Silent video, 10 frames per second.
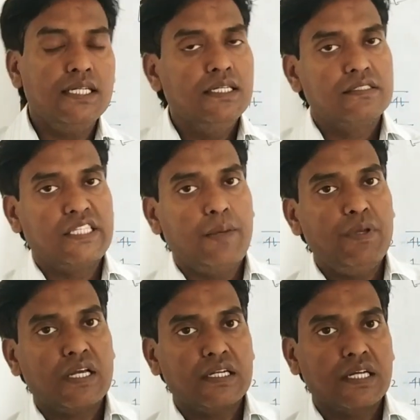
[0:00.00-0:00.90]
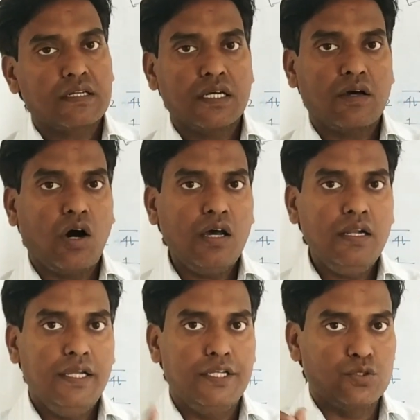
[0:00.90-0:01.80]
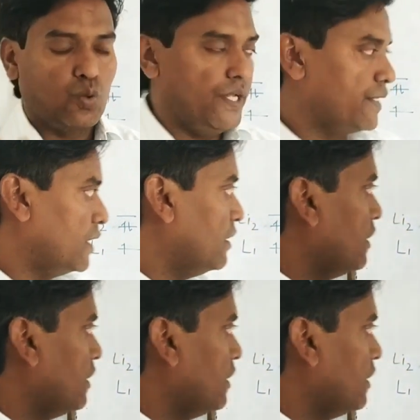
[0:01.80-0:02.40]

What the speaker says: semiconductor or insulator.